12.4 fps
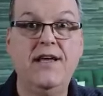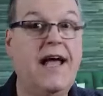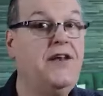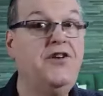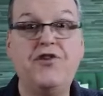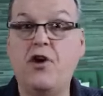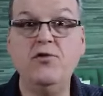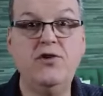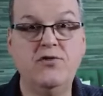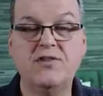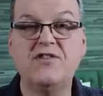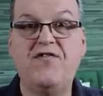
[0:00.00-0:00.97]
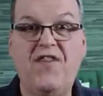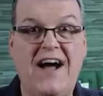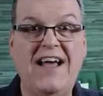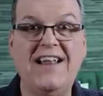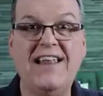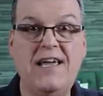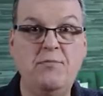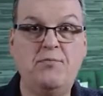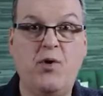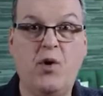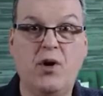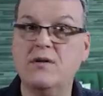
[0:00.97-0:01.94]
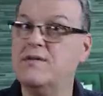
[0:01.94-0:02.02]
And don't use file
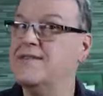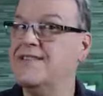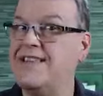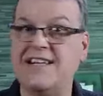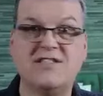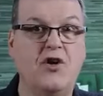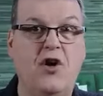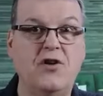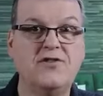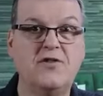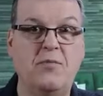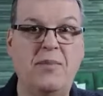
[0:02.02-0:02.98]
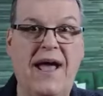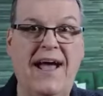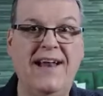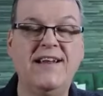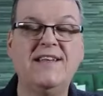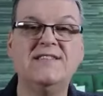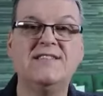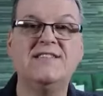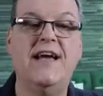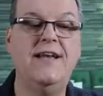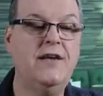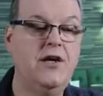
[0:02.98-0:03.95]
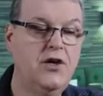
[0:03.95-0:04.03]
import. That's also bad.
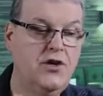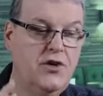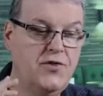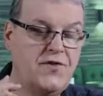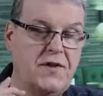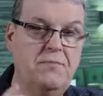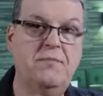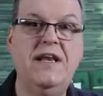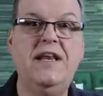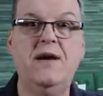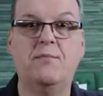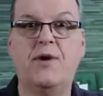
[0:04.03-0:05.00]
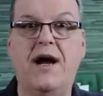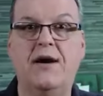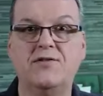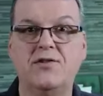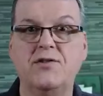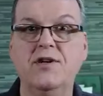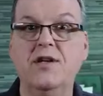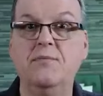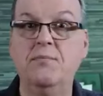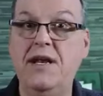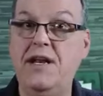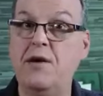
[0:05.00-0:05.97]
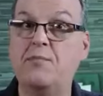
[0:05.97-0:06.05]
Instead, use the media browser.
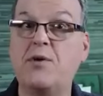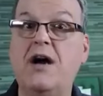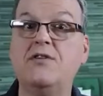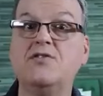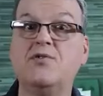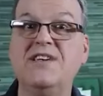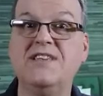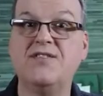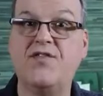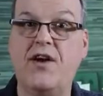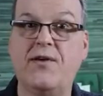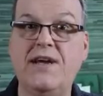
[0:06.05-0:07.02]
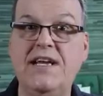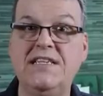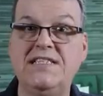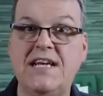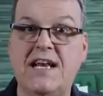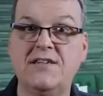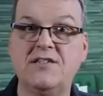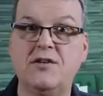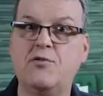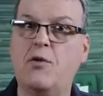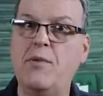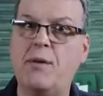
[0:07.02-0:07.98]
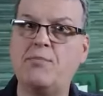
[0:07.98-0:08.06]
Media browser is very intelligent.
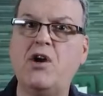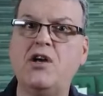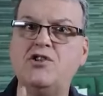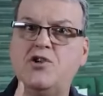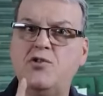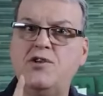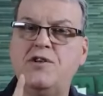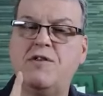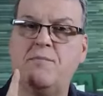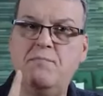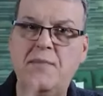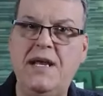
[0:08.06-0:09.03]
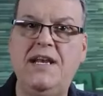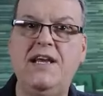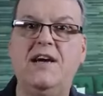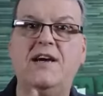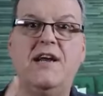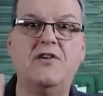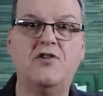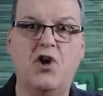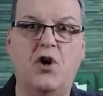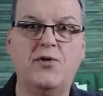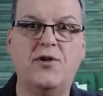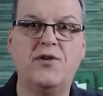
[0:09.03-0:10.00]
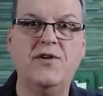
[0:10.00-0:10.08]
Remember I showed you the media
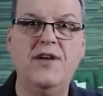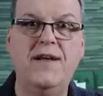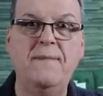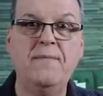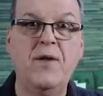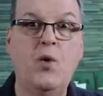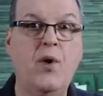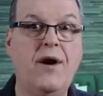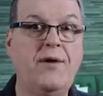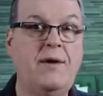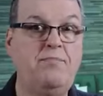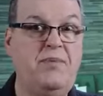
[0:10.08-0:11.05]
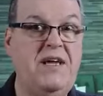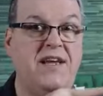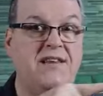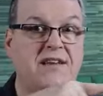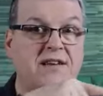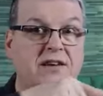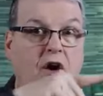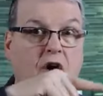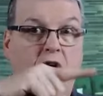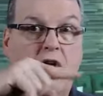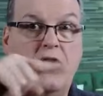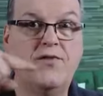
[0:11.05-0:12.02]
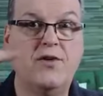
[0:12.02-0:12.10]
encoder where it peeked into
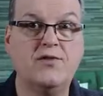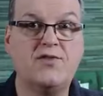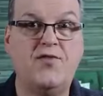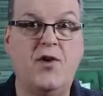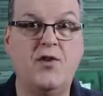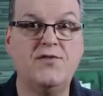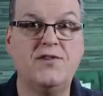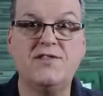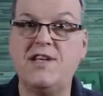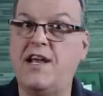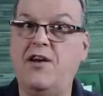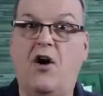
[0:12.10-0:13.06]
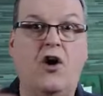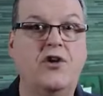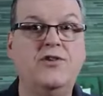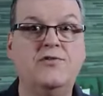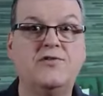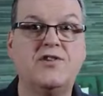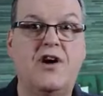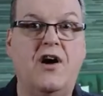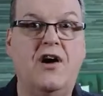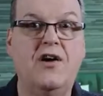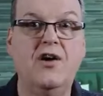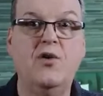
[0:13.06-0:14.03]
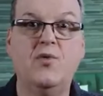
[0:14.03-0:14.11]
all of those folders and all you
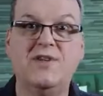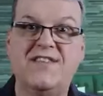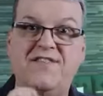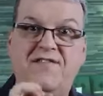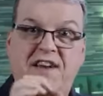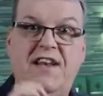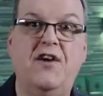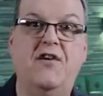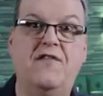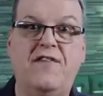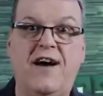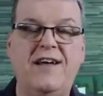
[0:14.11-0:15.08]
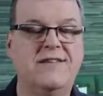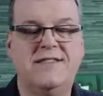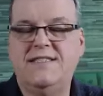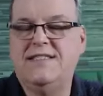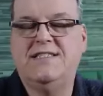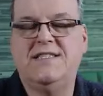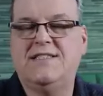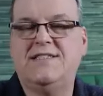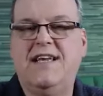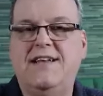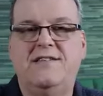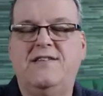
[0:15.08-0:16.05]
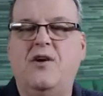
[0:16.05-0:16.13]
saw was the video files? It just
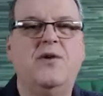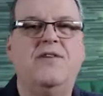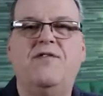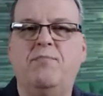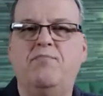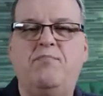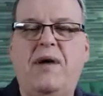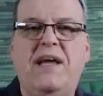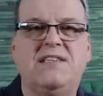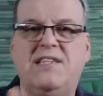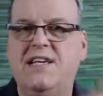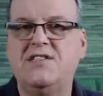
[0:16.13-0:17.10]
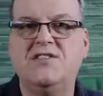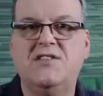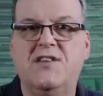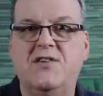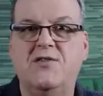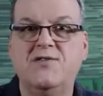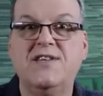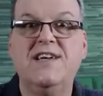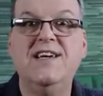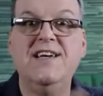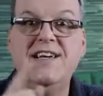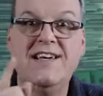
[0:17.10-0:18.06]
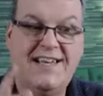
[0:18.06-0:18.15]
said, don't even pay attention to those.
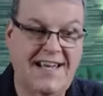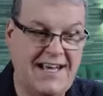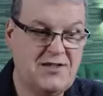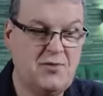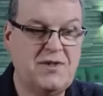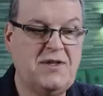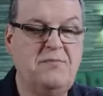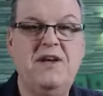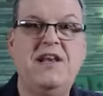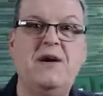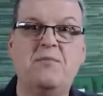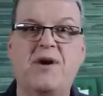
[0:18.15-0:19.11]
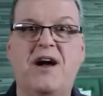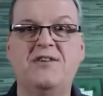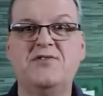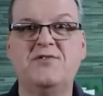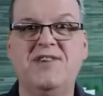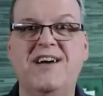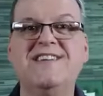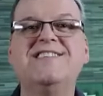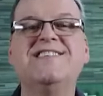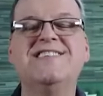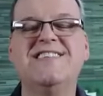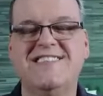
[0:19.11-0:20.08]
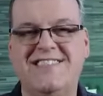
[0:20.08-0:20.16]
Guess what the media browser does?
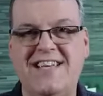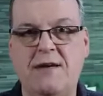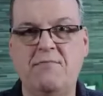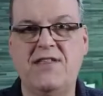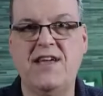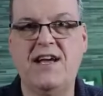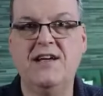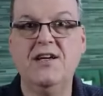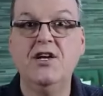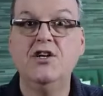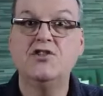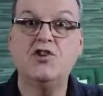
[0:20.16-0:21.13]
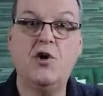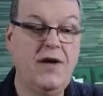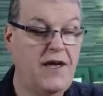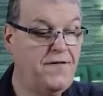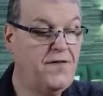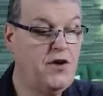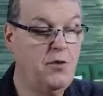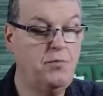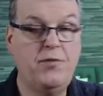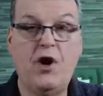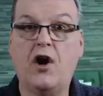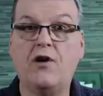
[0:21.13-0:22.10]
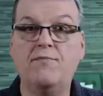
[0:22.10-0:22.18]
The same thing. So if you
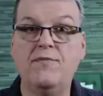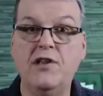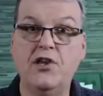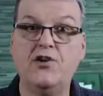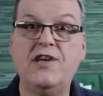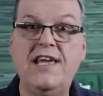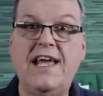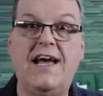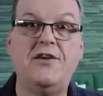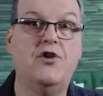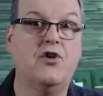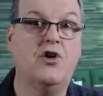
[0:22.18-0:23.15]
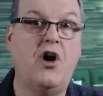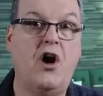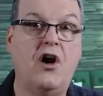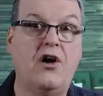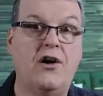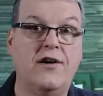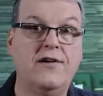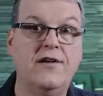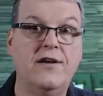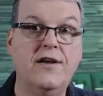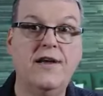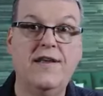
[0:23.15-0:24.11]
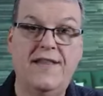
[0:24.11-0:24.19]
are looking at your card
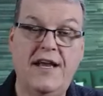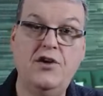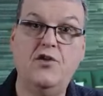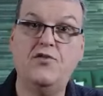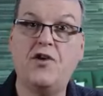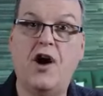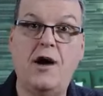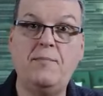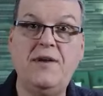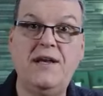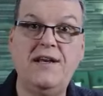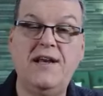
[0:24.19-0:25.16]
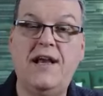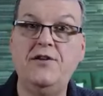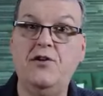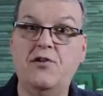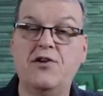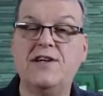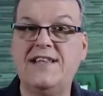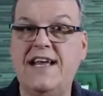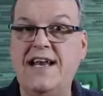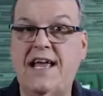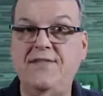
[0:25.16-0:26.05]
that you've copied and you look at that